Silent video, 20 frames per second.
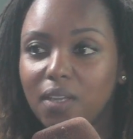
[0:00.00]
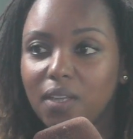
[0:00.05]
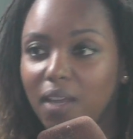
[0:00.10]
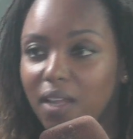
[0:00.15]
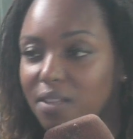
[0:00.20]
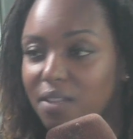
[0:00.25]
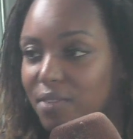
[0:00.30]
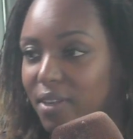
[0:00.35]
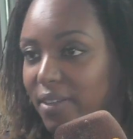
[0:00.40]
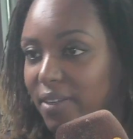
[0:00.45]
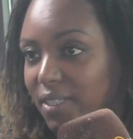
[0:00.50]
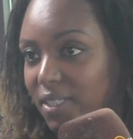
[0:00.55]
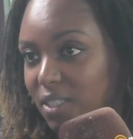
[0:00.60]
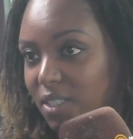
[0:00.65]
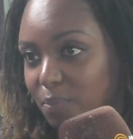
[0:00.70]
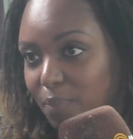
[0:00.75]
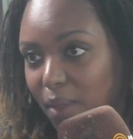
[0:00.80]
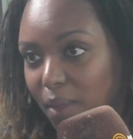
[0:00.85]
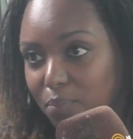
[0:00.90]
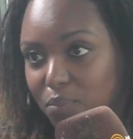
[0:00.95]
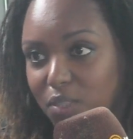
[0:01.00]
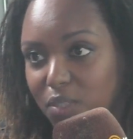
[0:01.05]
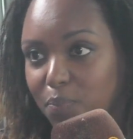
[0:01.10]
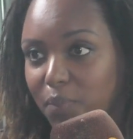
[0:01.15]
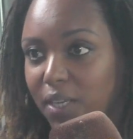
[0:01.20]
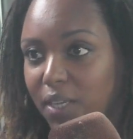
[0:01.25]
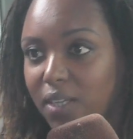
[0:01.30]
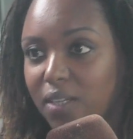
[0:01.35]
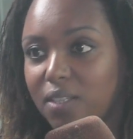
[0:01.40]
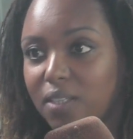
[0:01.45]
at the very least, pap
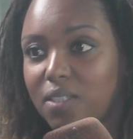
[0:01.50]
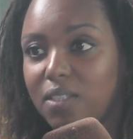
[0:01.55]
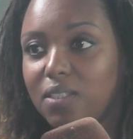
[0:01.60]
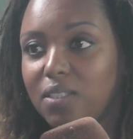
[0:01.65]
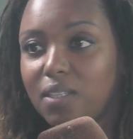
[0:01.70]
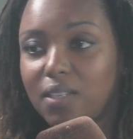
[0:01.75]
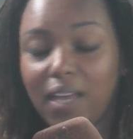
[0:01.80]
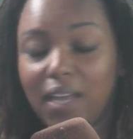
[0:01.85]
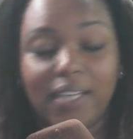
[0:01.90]
smears,